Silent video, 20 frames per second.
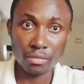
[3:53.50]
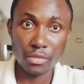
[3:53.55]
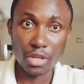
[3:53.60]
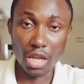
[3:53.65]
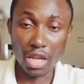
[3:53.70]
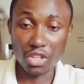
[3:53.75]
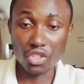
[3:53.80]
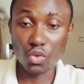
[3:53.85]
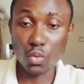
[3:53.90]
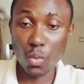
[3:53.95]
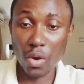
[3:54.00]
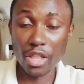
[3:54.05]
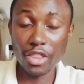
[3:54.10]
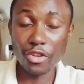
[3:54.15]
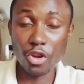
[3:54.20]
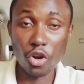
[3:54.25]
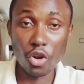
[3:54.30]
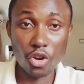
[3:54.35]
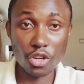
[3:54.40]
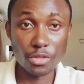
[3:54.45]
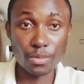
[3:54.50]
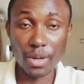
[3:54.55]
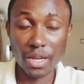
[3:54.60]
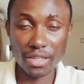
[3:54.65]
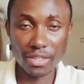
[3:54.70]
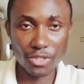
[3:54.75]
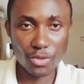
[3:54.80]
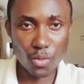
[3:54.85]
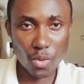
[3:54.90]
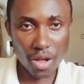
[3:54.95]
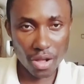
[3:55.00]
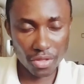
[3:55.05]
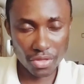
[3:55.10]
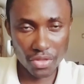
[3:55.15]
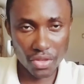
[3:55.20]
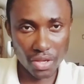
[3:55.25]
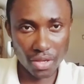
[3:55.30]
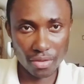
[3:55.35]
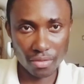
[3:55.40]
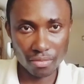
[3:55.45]
It's when your husband is
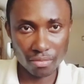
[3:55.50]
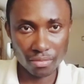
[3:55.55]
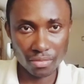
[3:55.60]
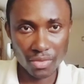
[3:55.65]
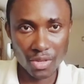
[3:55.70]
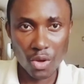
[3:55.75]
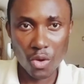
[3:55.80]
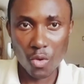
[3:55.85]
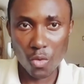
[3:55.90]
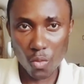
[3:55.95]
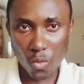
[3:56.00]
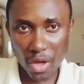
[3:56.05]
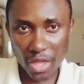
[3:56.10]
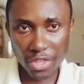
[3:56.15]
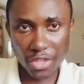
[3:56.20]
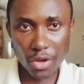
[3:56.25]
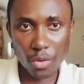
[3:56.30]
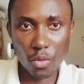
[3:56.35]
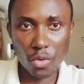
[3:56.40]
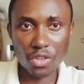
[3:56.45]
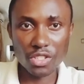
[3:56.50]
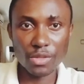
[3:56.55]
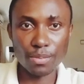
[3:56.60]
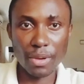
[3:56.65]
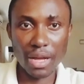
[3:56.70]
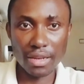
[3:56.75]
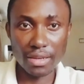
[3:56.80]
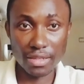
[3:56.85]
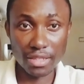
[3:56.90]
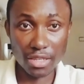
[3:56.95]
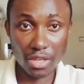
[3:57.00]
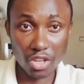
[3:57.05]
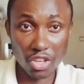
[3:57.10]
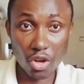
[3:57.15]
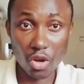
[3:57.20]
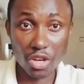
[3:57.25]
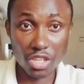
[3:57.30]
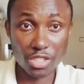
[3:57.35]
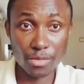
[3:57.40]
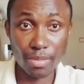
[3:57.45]
wealthy. When your husband
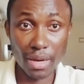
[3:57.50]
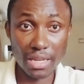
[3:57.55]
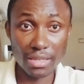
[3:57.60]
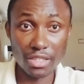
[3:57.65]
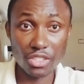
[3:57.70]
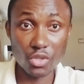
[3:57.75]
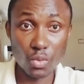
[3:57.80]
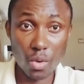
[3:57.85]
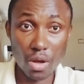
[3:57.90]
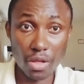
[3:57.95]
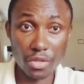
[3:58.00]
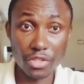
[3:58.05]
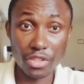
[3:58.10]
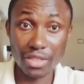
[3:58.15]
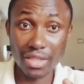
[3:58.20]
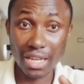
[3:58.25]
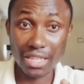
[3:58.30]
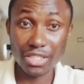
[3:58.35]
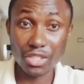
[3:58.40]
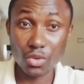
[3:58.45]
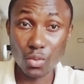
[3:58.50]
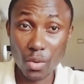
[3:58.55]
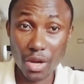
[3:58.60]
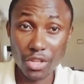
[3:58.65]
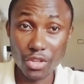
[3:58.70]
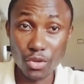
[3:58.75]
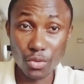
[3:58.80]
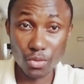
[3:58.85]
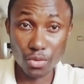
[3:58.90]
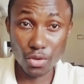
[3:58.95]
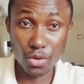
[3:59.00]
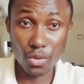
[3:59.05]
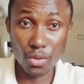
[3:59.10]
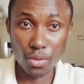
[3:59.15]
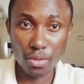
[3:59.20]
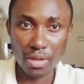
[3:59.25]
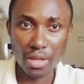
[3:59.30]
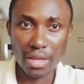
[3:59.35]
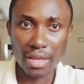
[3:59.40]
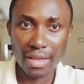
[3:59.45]
your husband is wealthy, that is when you
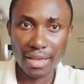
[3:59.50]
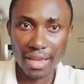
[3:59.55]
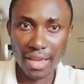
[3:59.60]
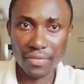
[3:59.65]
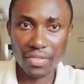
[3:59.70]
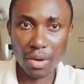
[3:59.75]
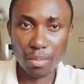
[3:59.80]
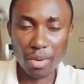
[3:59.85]
know if that